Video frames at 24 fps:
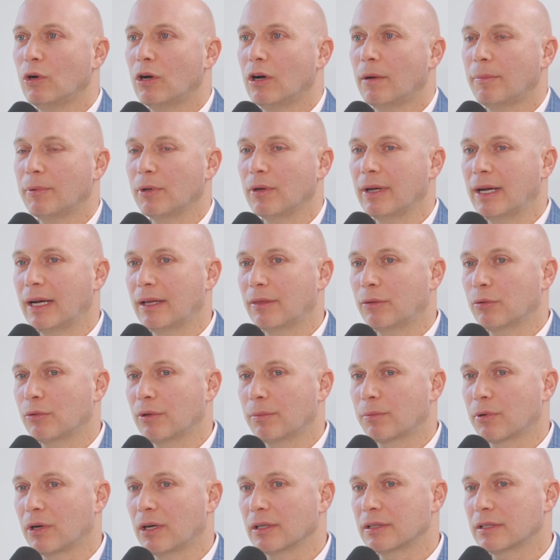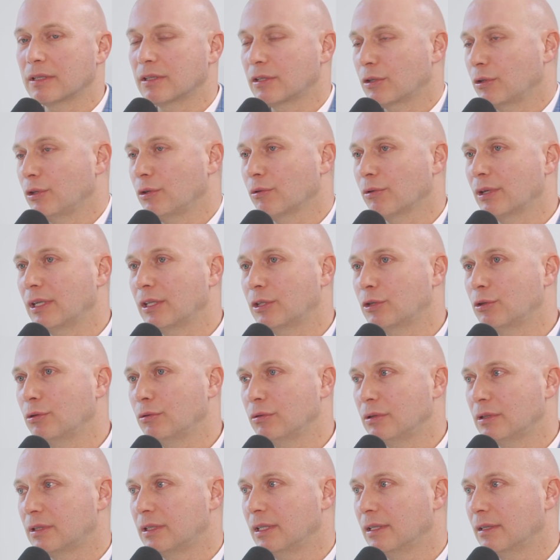help you guide through the process. So you really
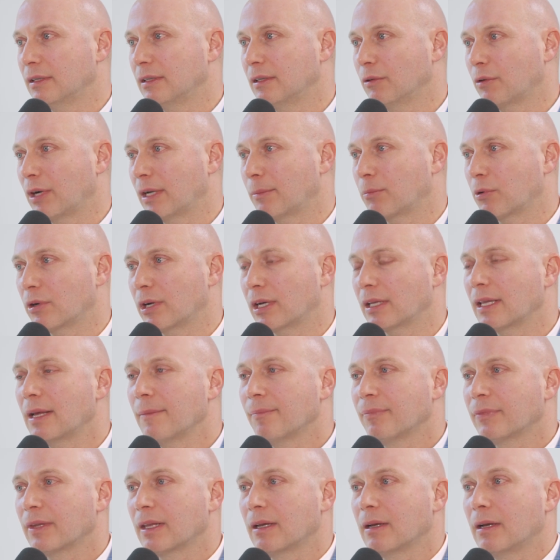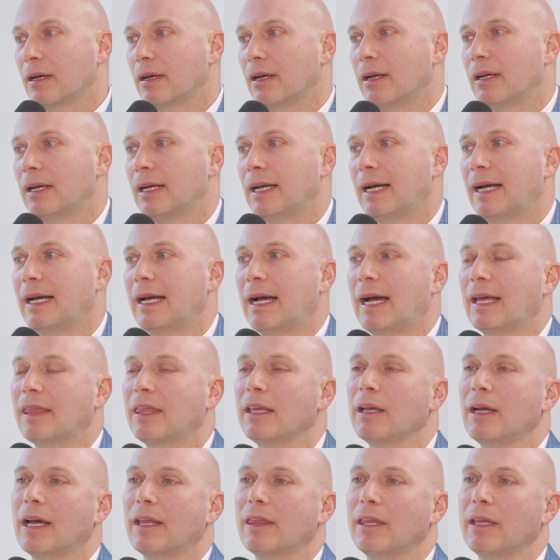choose the right product. I
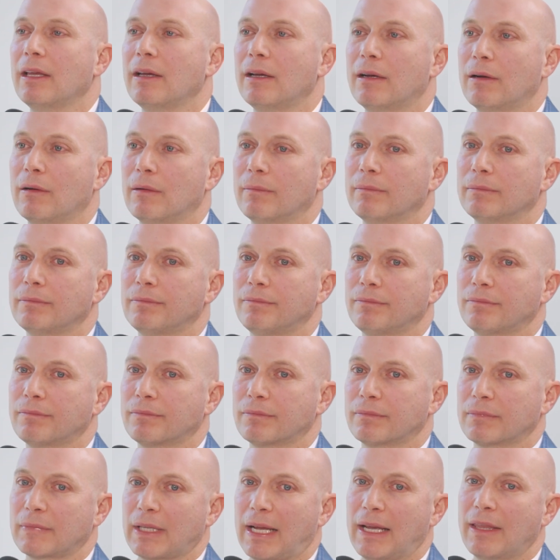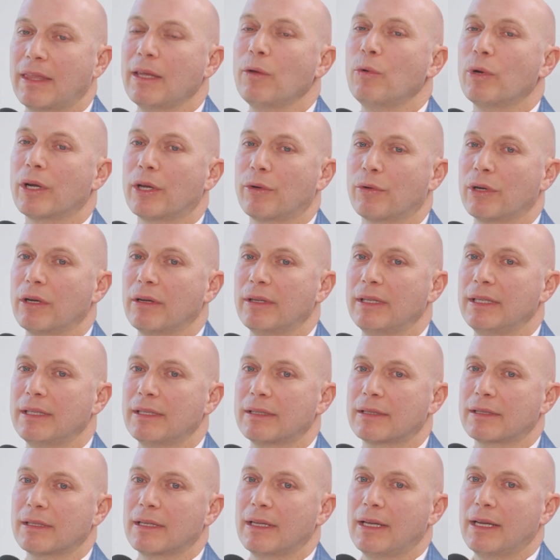think we agree on
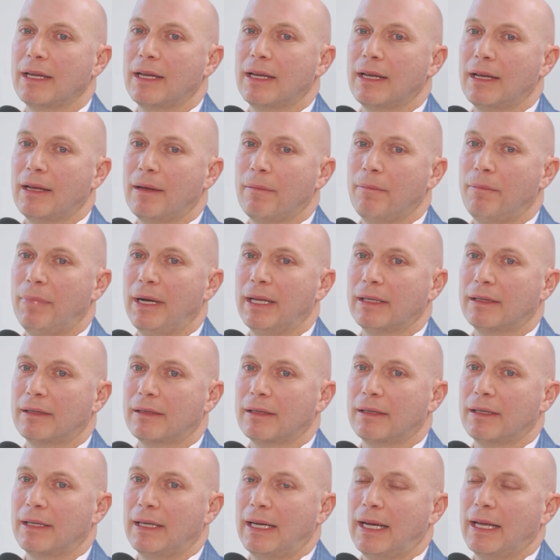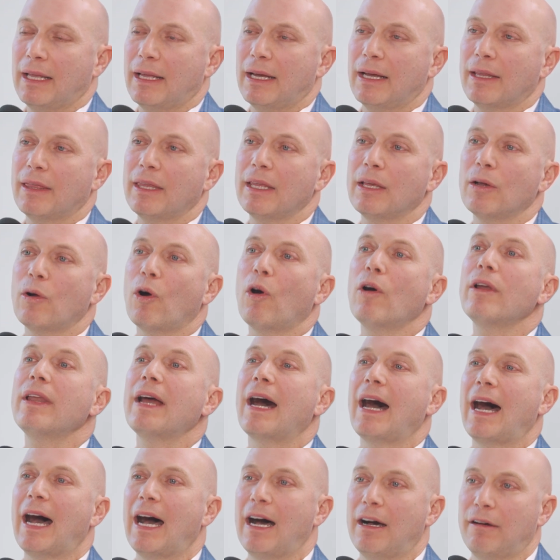this, but I think on
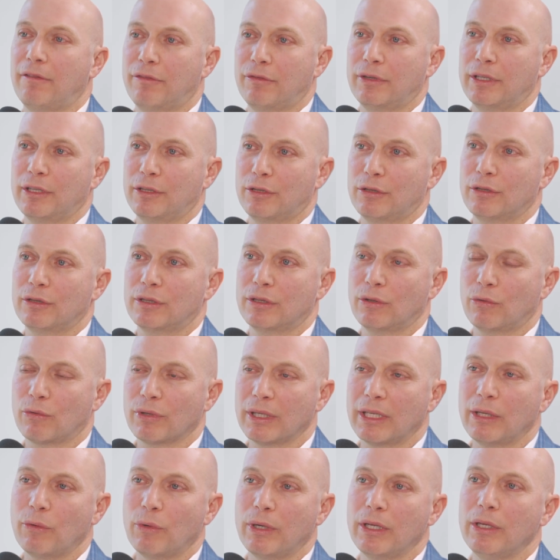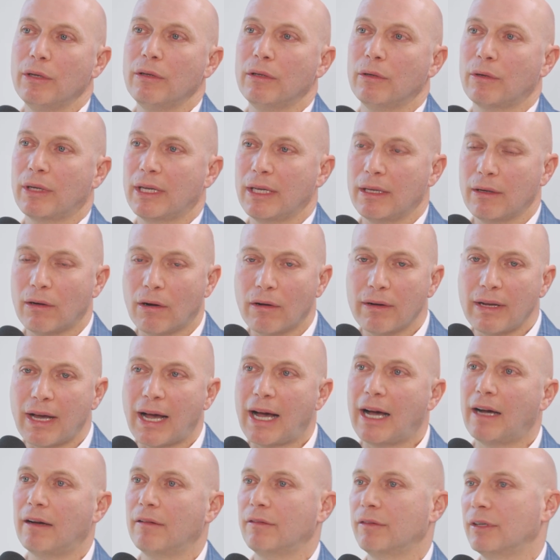average, so really when you're looking on
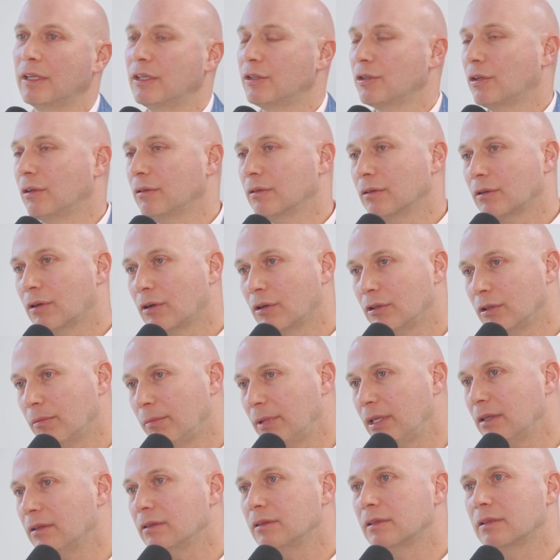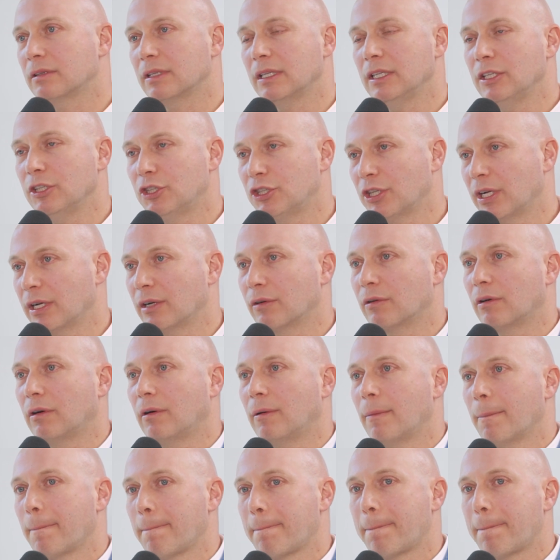average on condominiums in general,